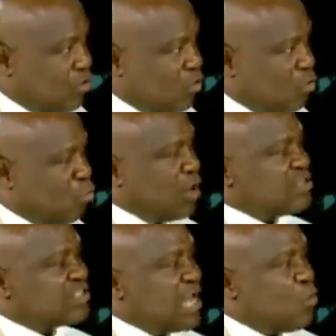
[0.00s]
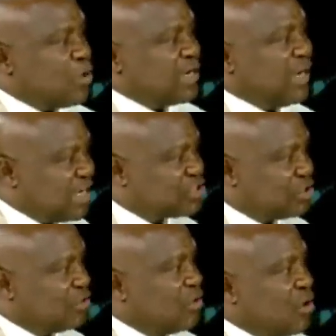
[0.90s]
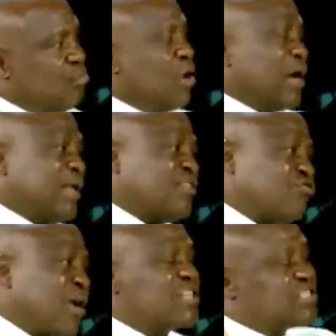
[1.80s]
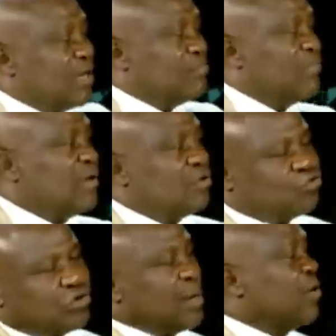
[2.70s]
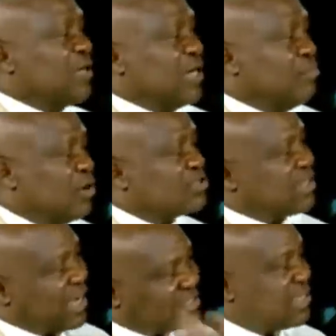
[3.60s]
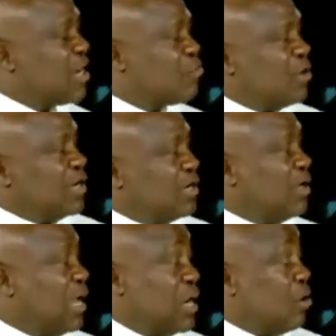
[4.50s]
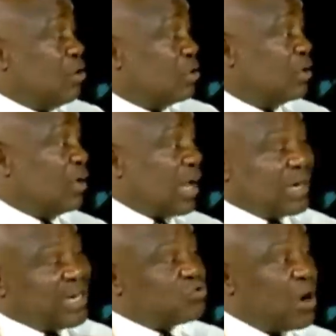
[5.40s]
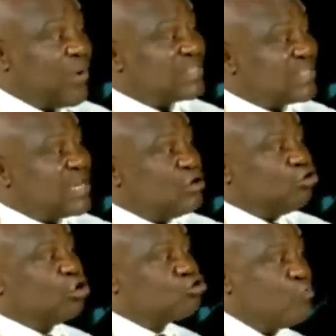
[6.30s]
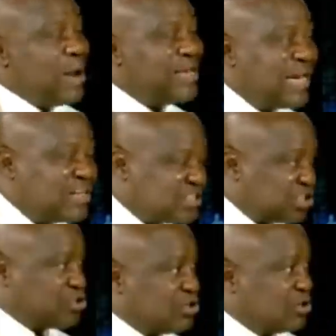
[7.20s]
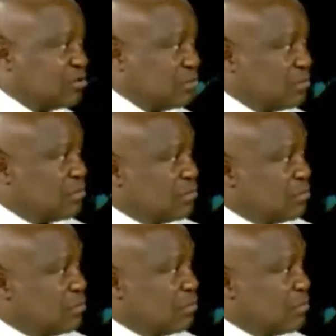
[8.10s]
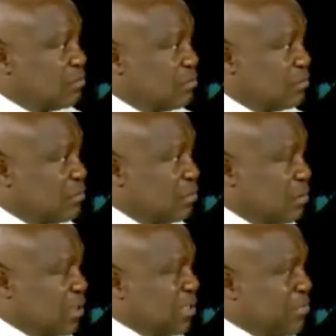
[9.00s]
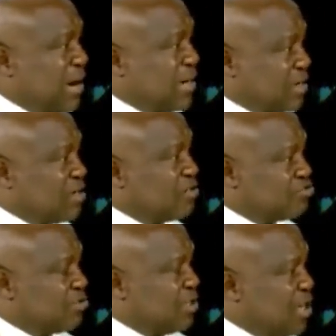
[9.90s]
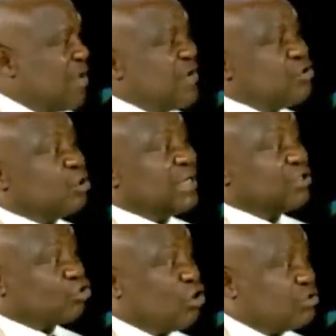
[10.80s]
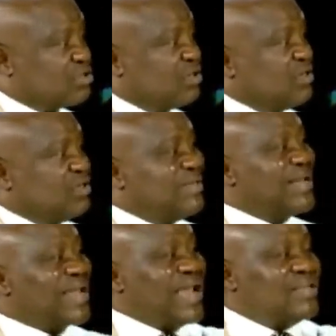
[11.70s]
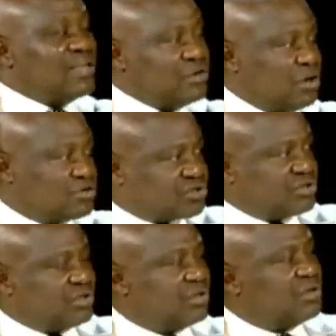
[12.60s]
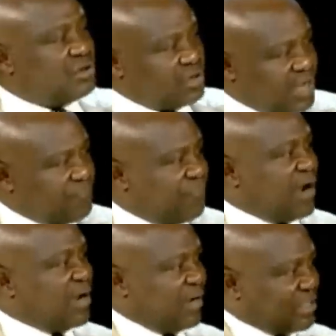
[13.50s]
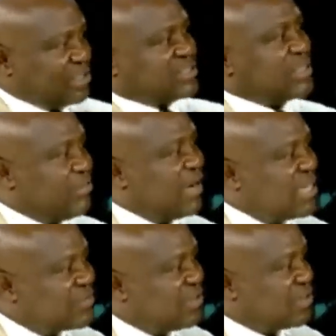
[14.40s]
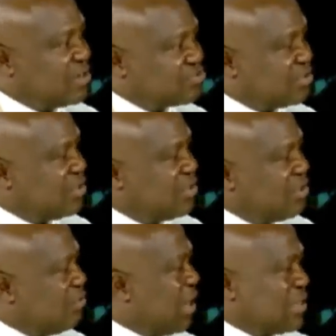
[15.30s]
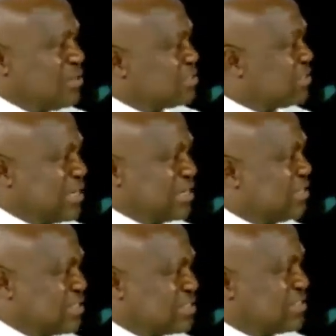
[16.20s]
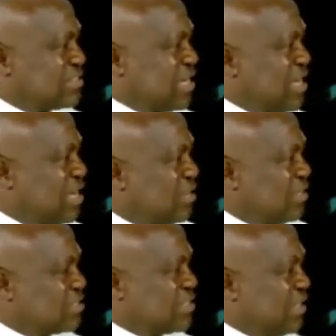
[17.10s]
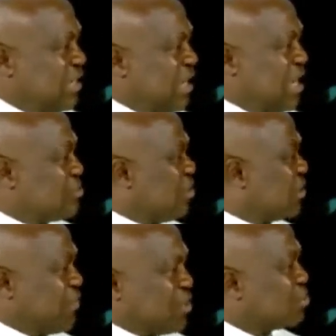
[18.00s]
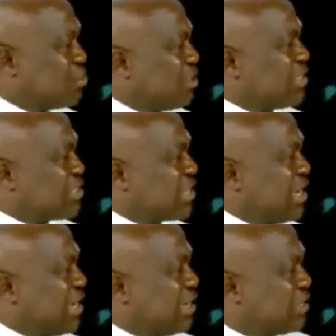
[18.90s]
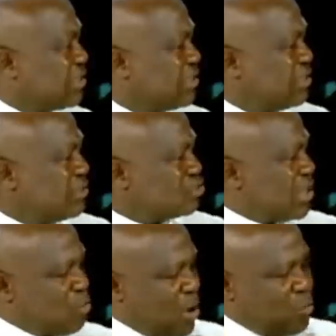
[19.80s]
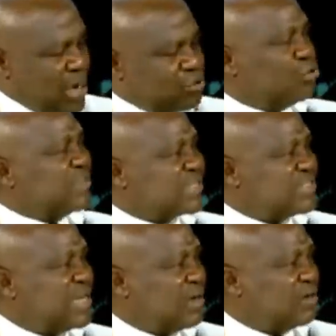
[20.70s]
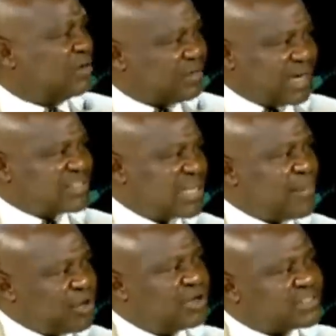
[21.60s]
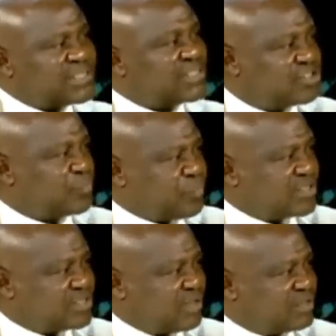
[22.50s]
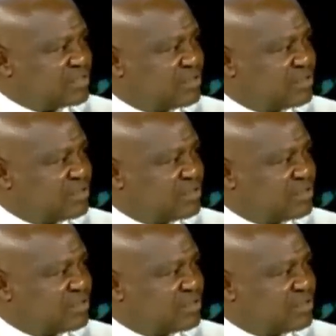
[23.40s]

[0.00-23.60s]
Once they won election, Buhari trashed them, threw them under the bus, and started ruling alone. And that's why we're saying those who made that decision undermined the country. Even though they thought they gained the north. Okay, fine. Let us stabilize for the country. Well, I don't think this is this thing. It's not difficult to understand. So that when we do this now, next time we don't set such precedents.